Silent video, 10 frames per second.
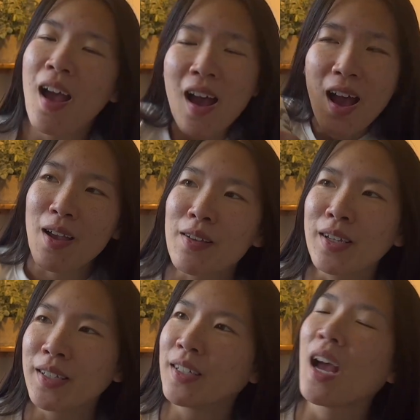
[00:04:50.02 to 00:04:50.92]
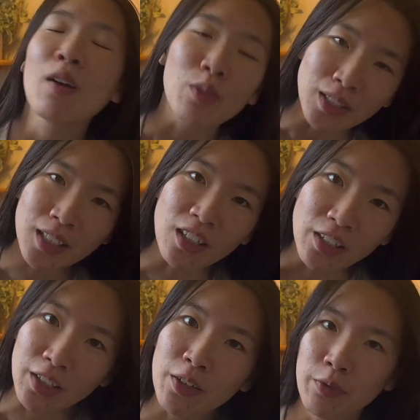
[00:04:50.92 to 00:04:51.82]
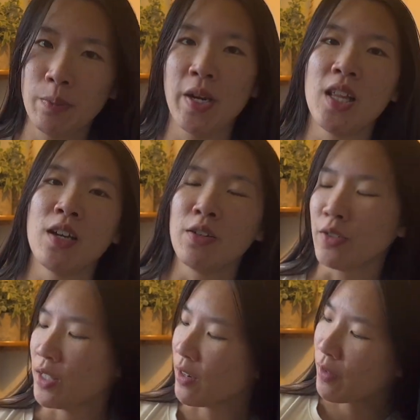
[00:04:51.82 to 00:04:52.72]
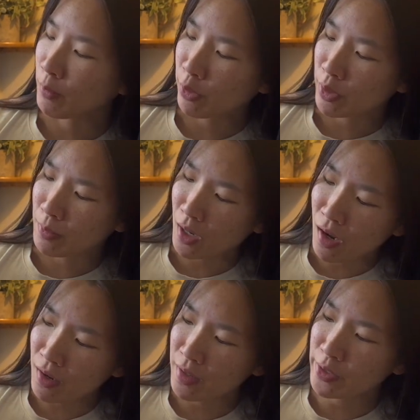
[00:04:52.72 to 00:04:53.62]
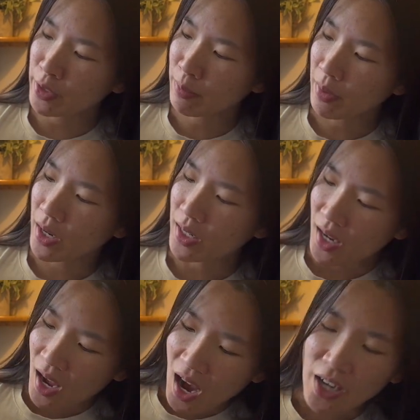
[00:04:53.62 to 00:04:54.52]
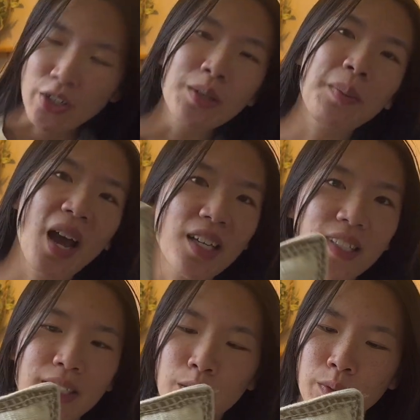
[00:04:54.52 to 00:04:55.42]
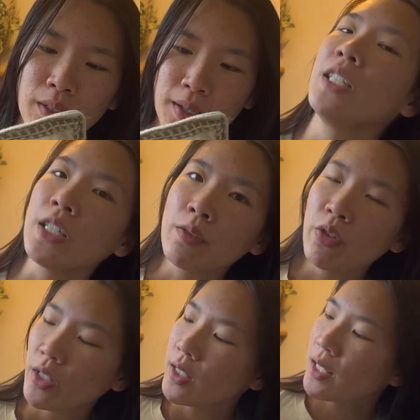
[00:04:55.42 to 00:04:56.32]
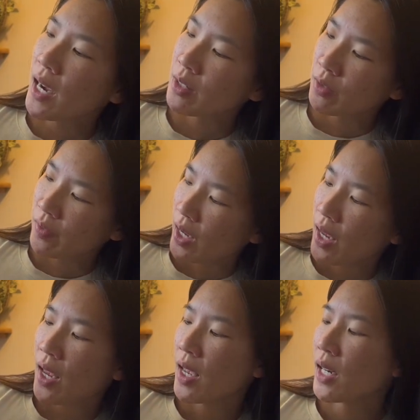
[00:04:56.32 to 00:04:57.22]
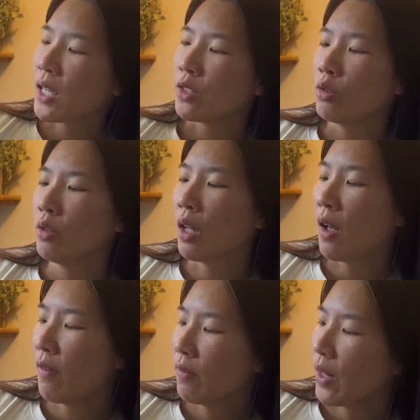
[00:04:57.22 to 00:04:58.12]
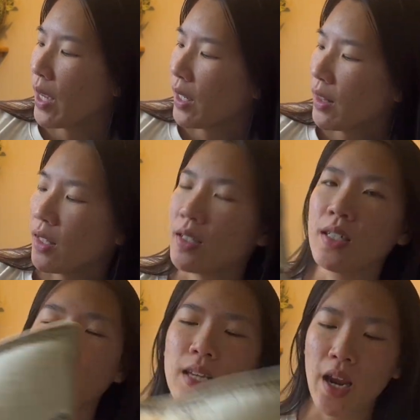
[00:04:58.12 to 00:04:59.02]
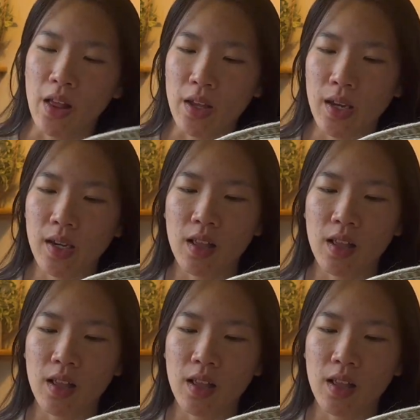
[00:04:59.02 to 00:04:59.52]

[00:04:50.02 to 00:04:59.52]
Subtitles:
I wasn't looking for pillows, if I'm going to be honest, but I couldn't pass this one up just for the size of it, and I do love like the detailing.